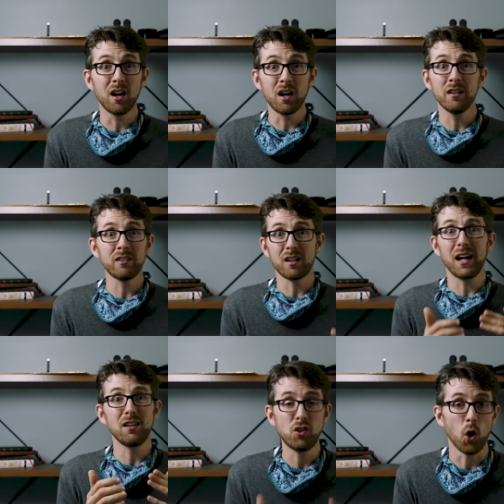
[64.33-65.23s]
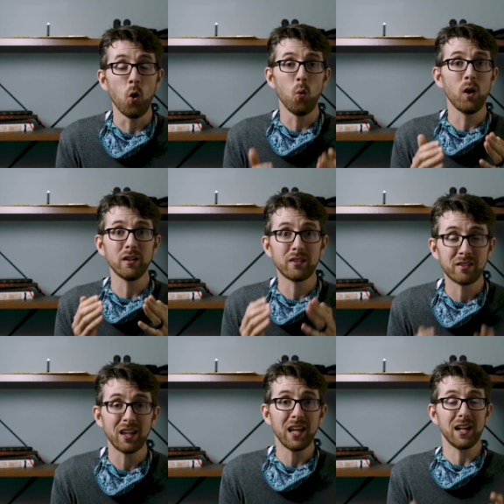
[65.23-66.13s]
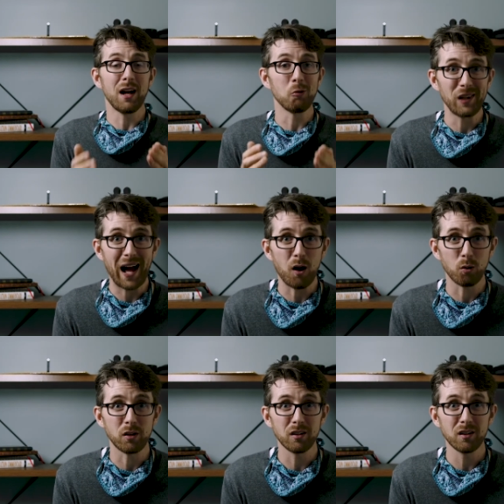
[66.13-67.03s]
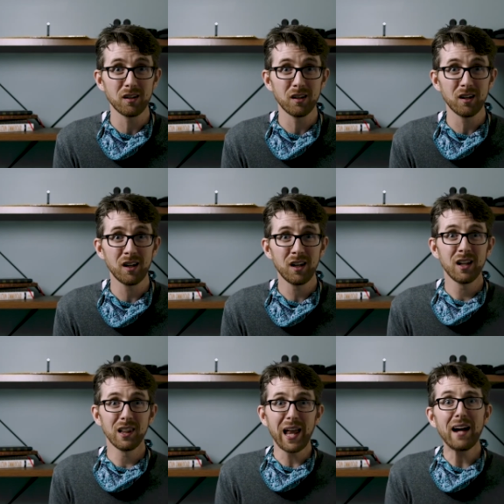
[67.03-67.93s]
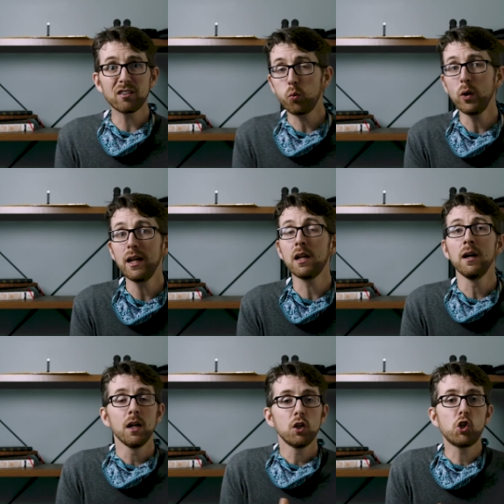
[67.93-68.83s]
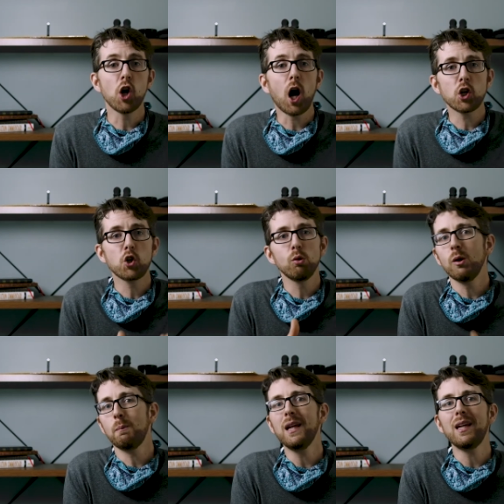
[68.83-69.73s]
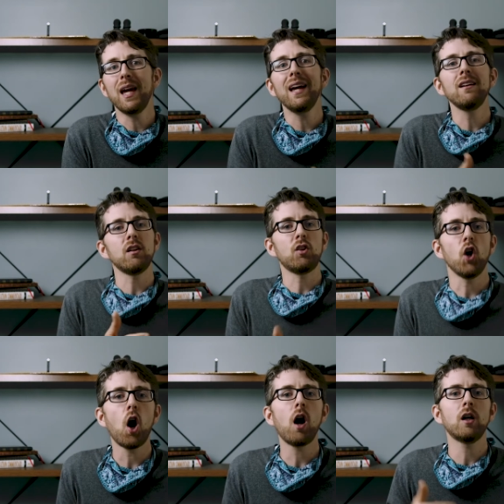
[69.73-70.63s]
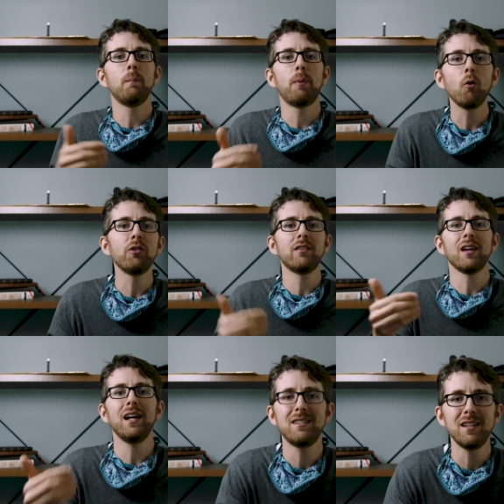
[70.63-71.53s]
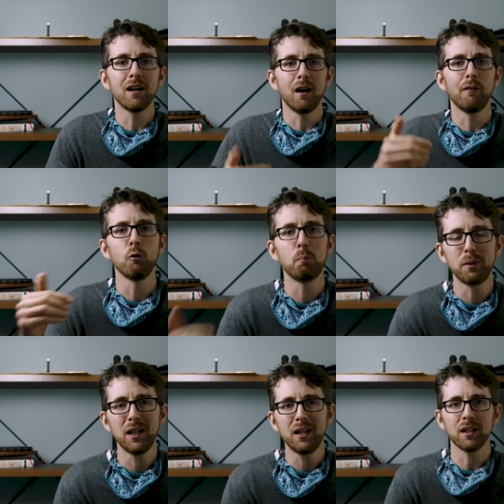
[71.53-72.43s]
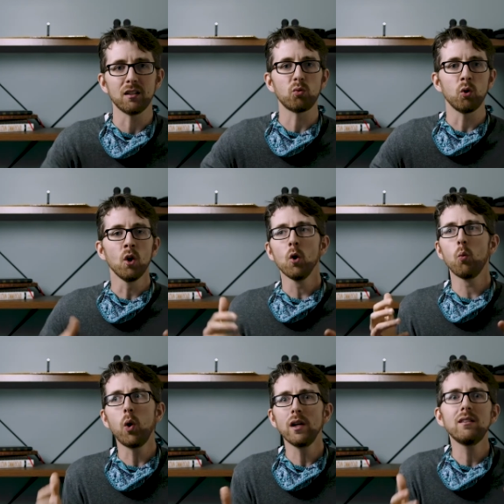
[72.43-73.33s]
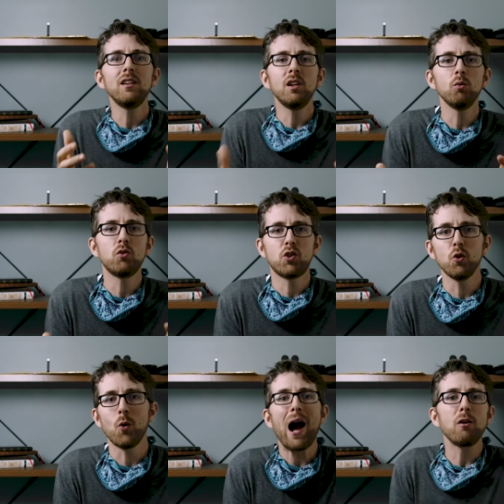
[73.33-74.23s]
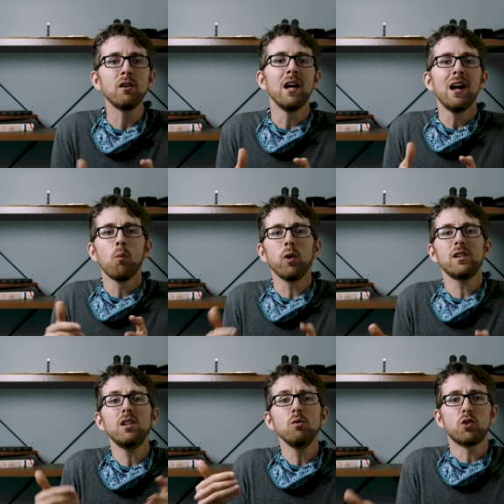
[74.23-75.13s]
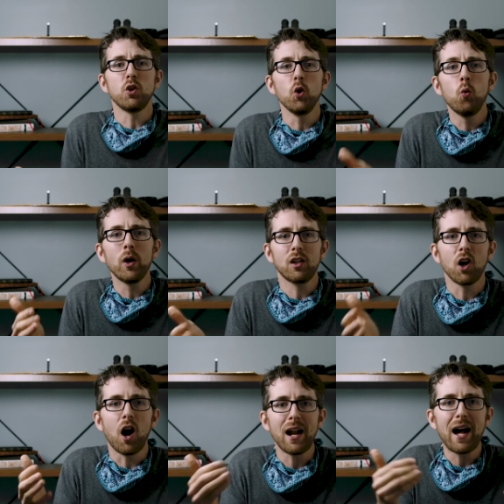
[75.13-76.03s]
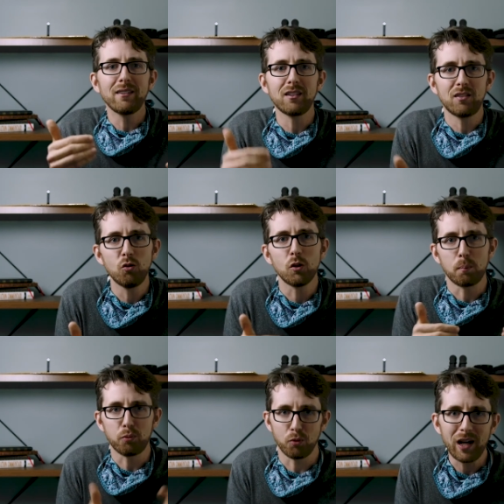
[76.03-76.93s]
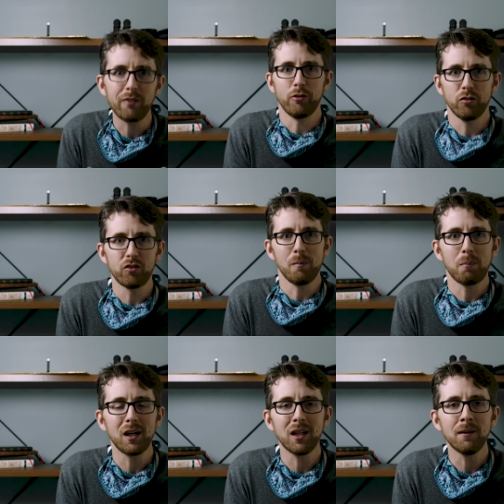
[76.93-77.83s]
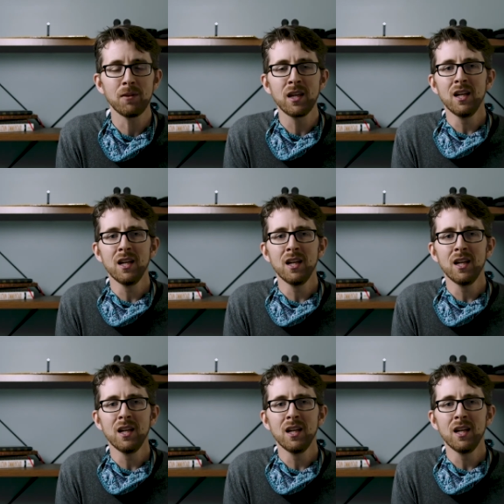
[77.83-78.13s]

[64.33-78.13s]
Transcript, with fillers: honest, I don't want to say it out loud. Last week, Joshua began to talk about this idea of obedience. What do you do? How do, what do you do when God asks you to pray for somebody